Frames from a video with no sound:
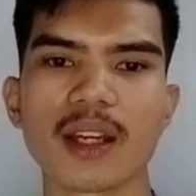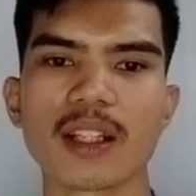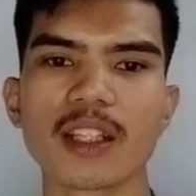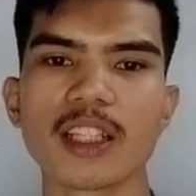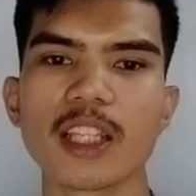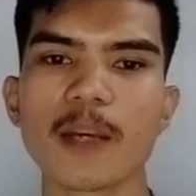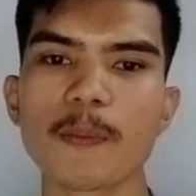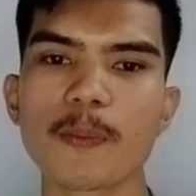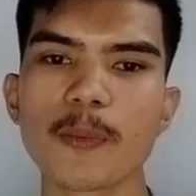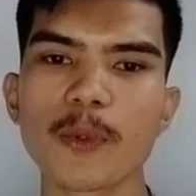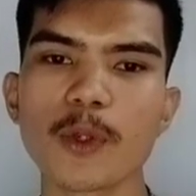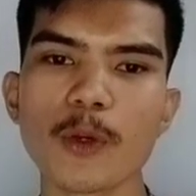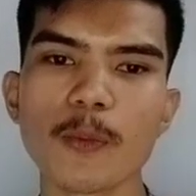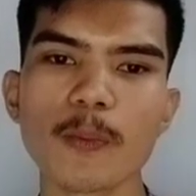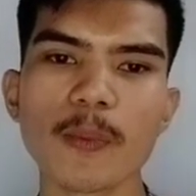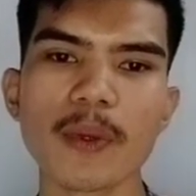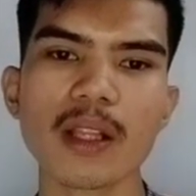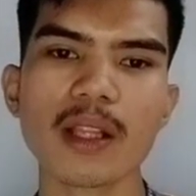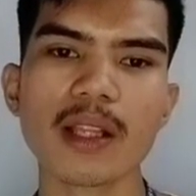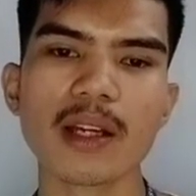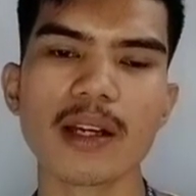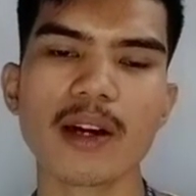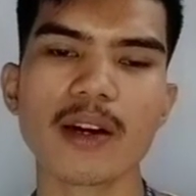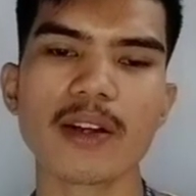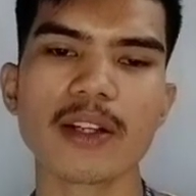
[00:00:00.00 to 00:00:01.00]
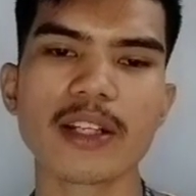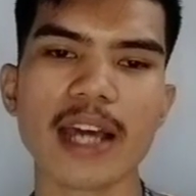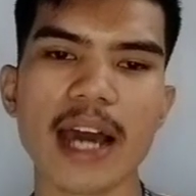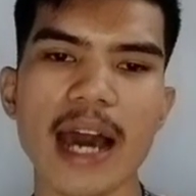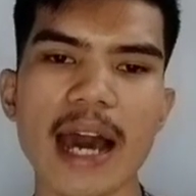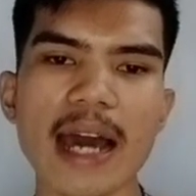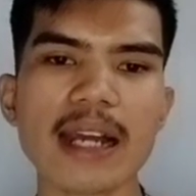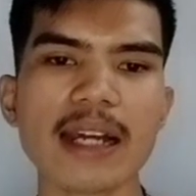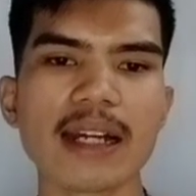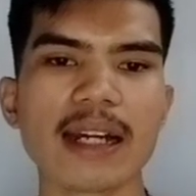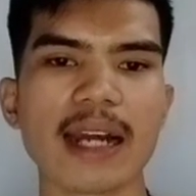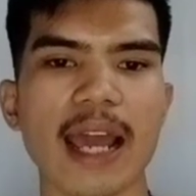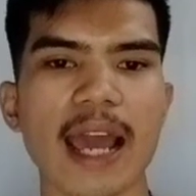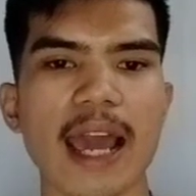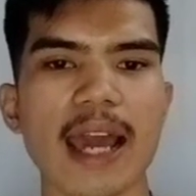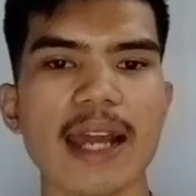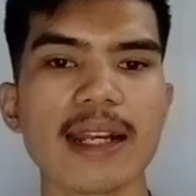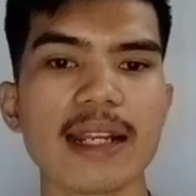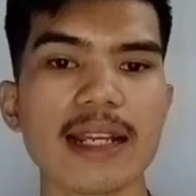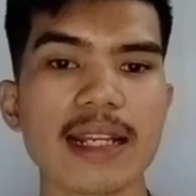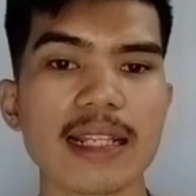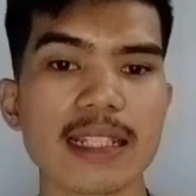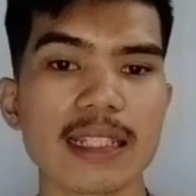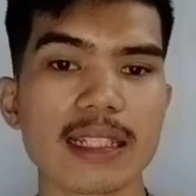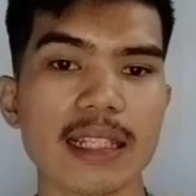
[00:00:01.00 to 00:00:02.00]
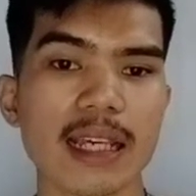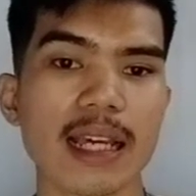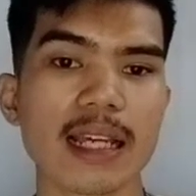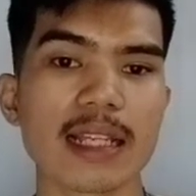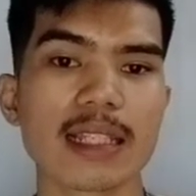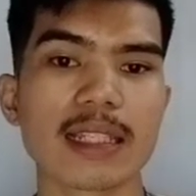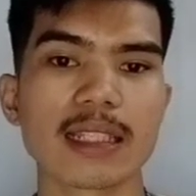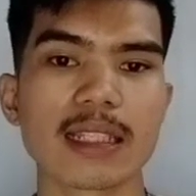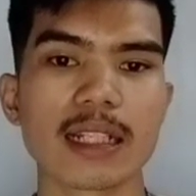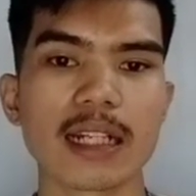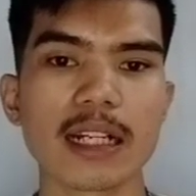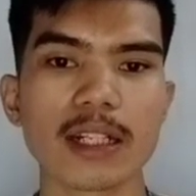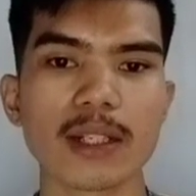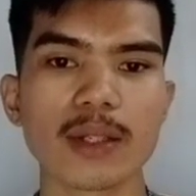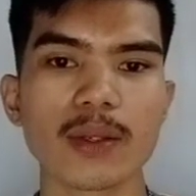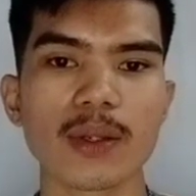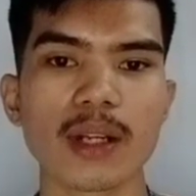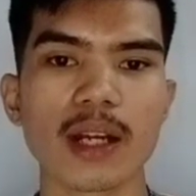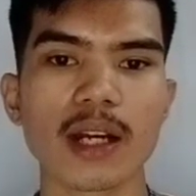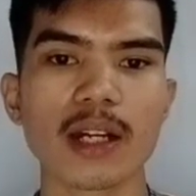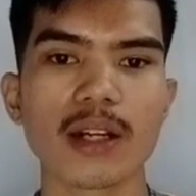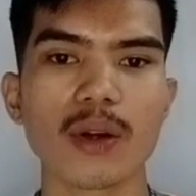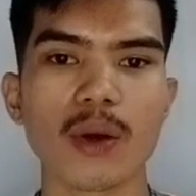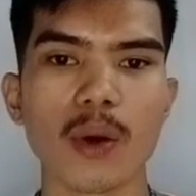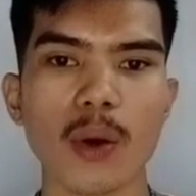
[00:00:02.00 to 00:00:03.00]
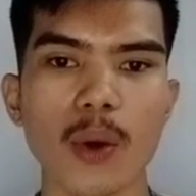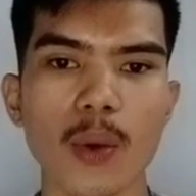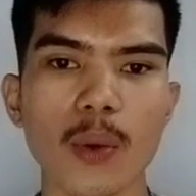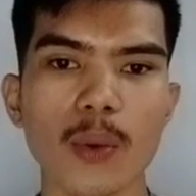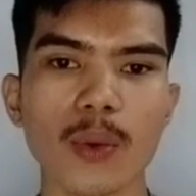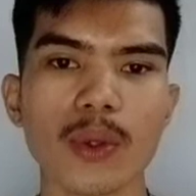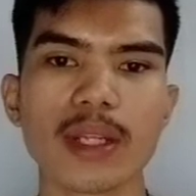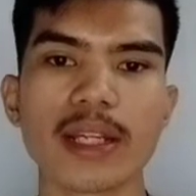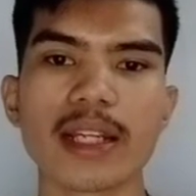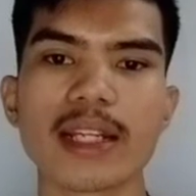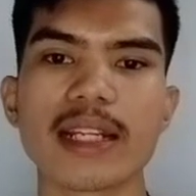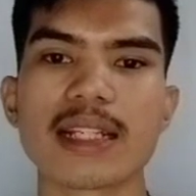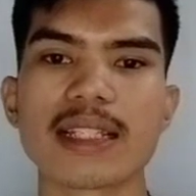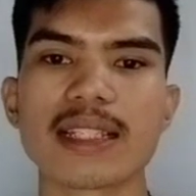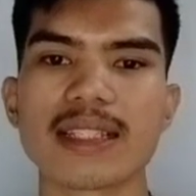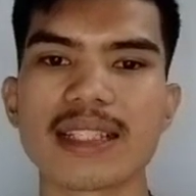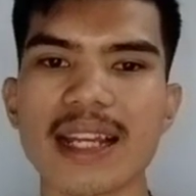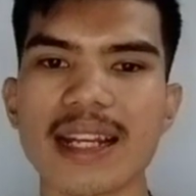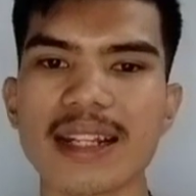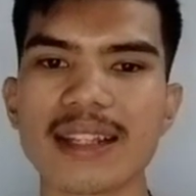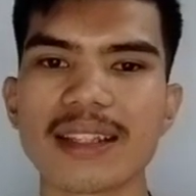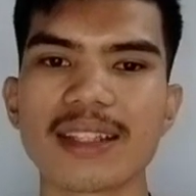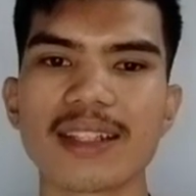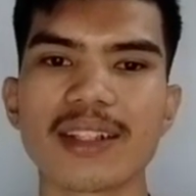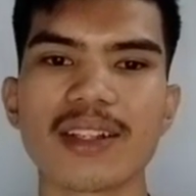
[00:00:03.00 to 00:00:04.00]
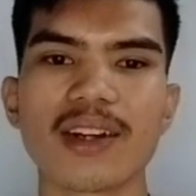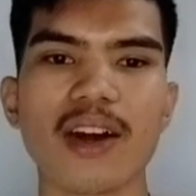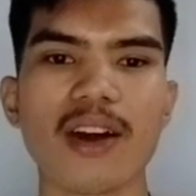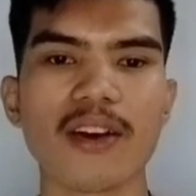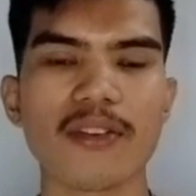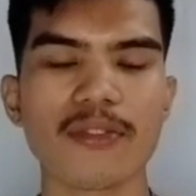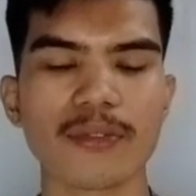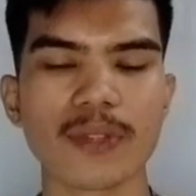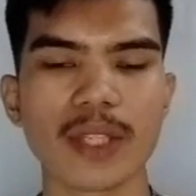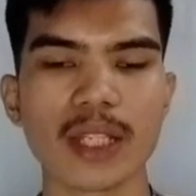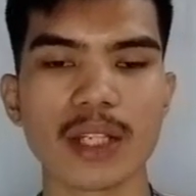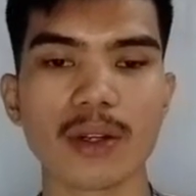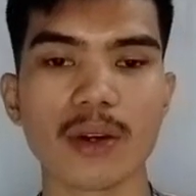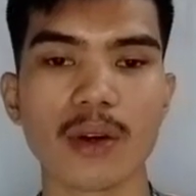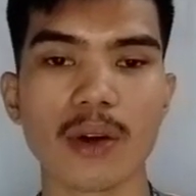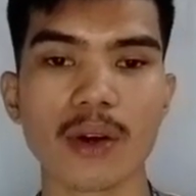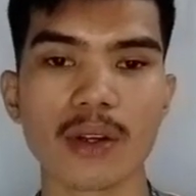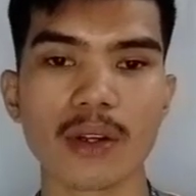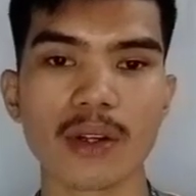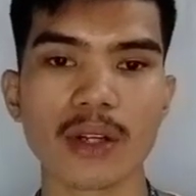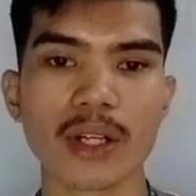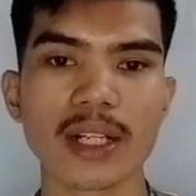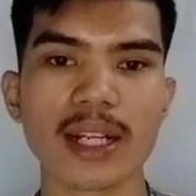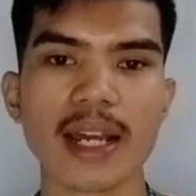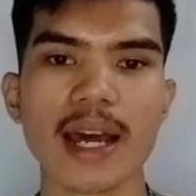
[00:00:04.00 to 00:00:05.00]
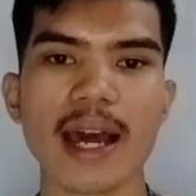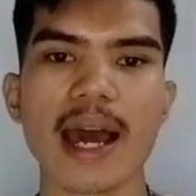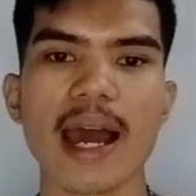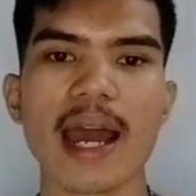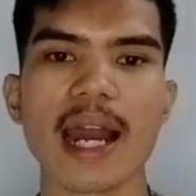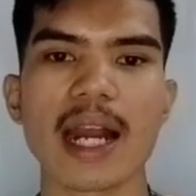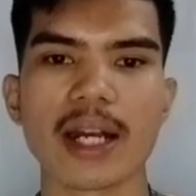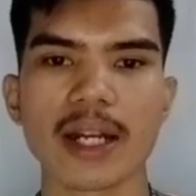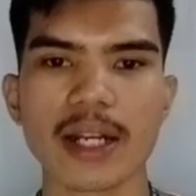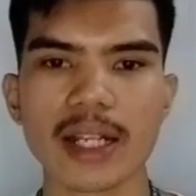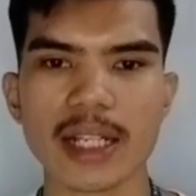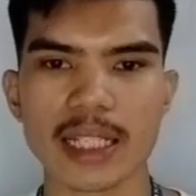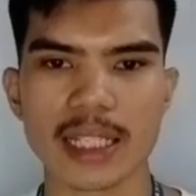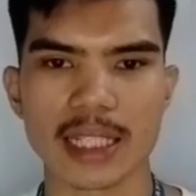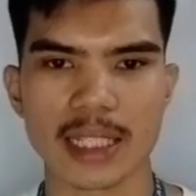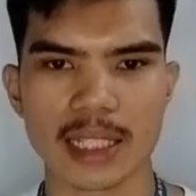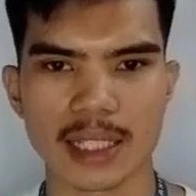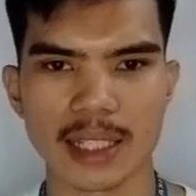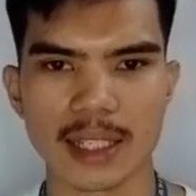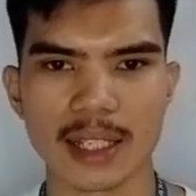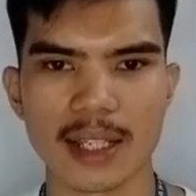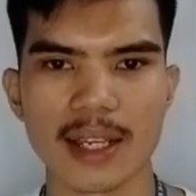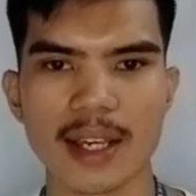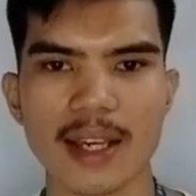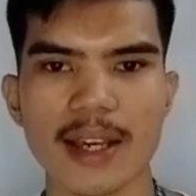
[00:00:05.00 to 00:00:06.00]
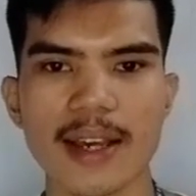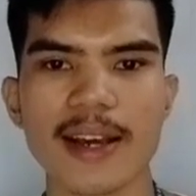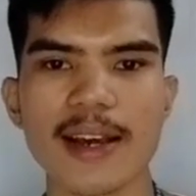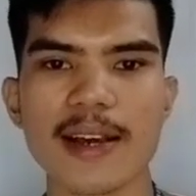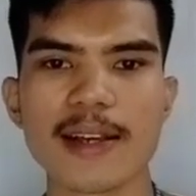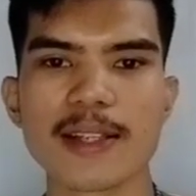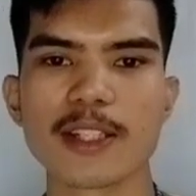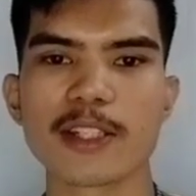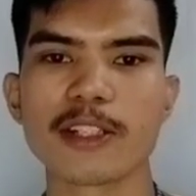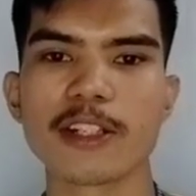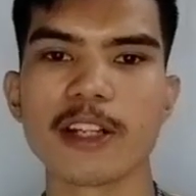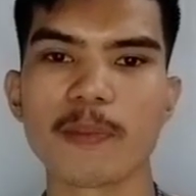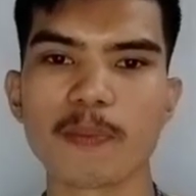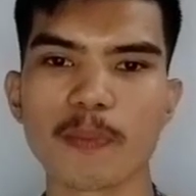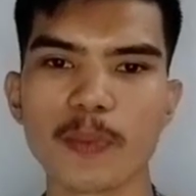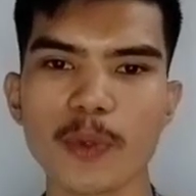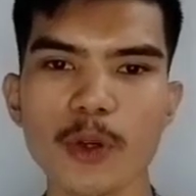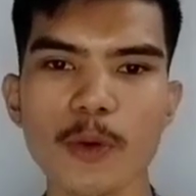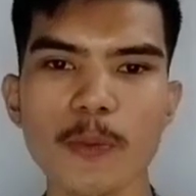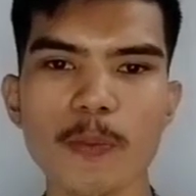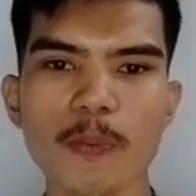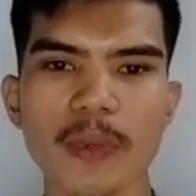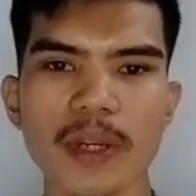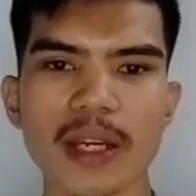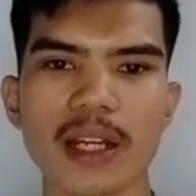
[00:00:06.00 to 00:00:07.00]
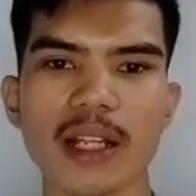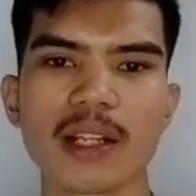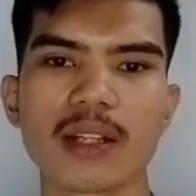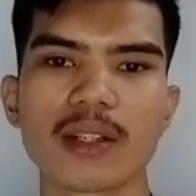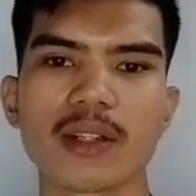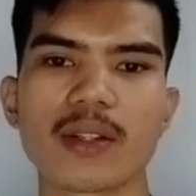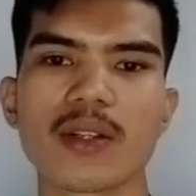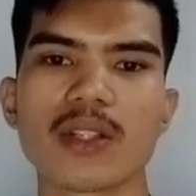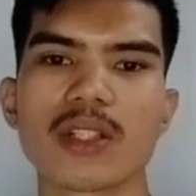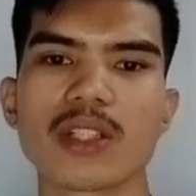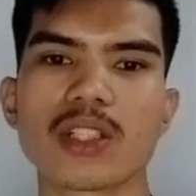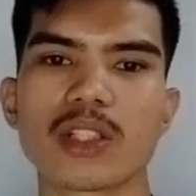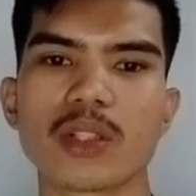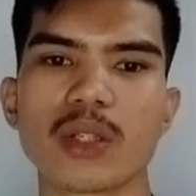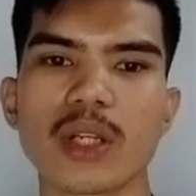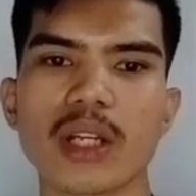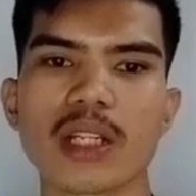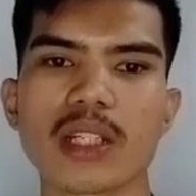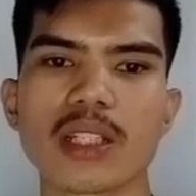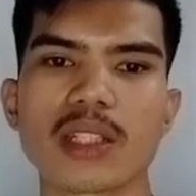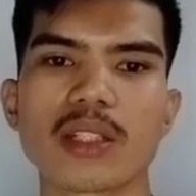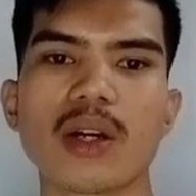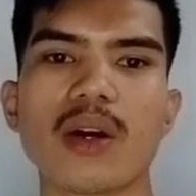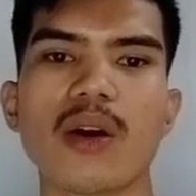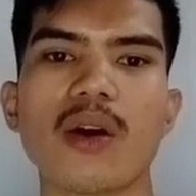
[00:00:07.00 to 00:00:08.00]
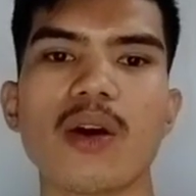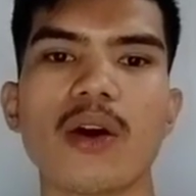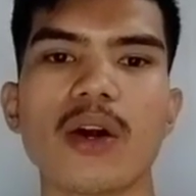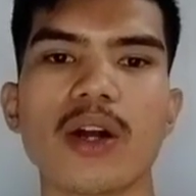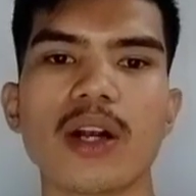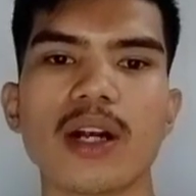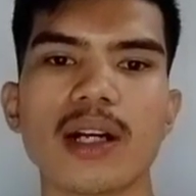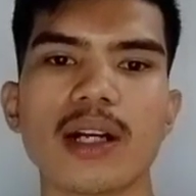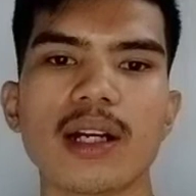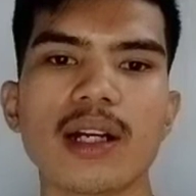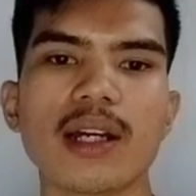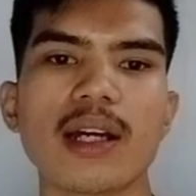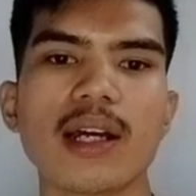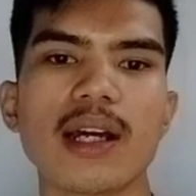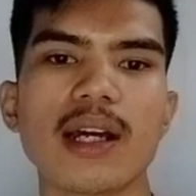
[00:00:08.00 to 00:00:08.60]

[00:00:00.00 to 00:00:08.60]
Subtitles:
The pupil, on the other hand, is a circular hole in the center of the colored iris. So the pupil constricts or